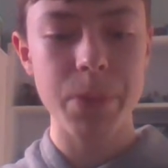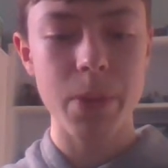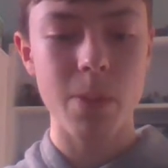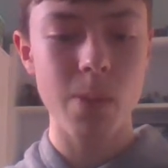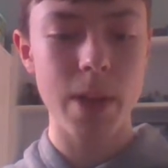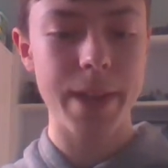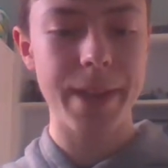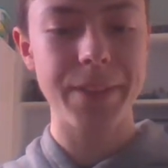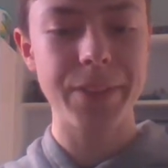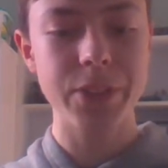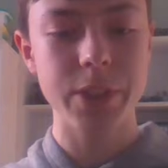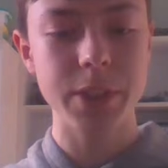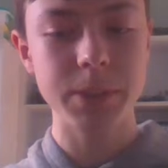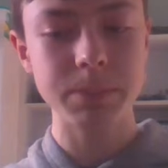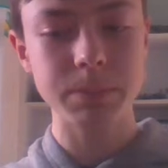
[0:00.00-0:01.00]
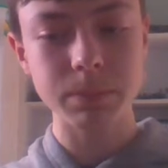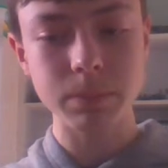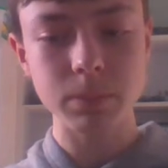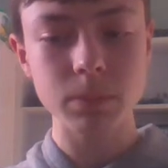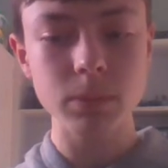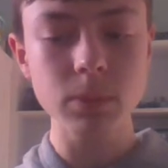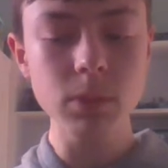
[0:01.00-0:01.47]
The
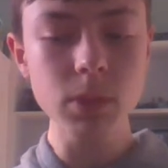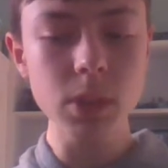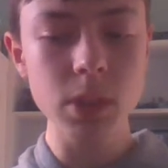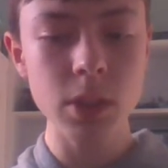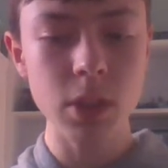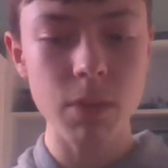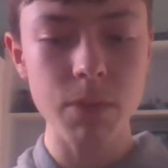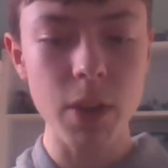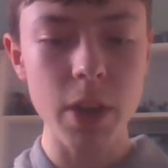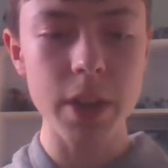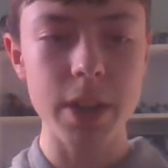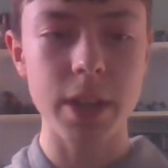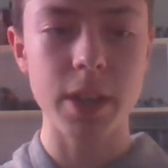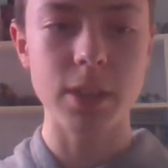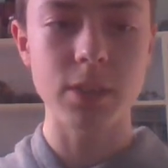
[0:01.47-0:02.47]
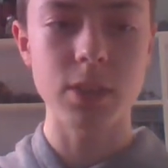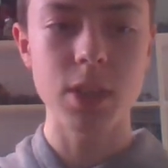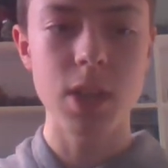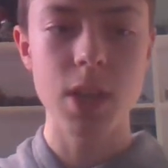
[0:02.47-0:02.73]
Vikings.